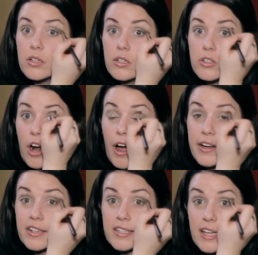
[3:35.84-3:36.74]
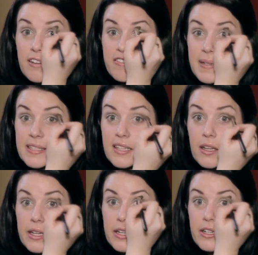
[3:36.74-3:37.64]
draw yourself
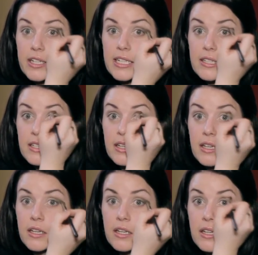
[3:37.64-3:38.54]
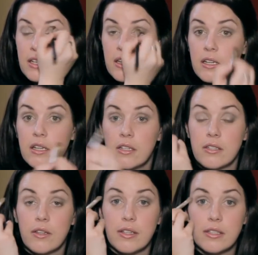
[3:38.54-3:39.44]
basically a crease.
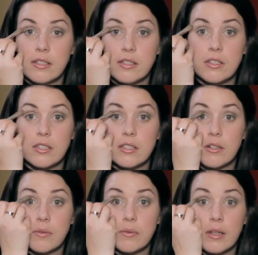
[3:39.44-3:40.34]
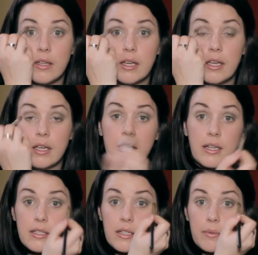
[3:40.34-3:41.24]
So this is just a really
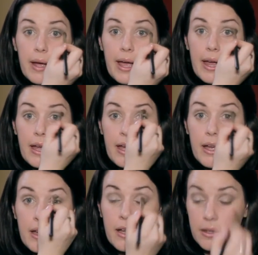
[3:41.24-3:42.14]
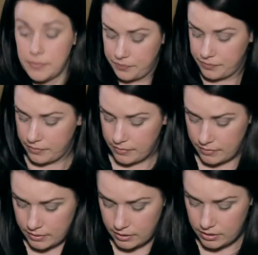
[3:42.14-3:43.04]
easy way
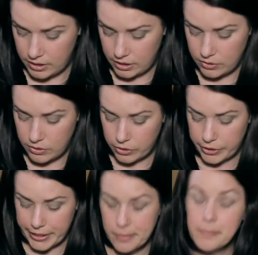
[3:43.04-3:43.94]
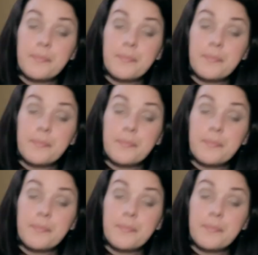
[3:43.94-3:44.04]
to use green.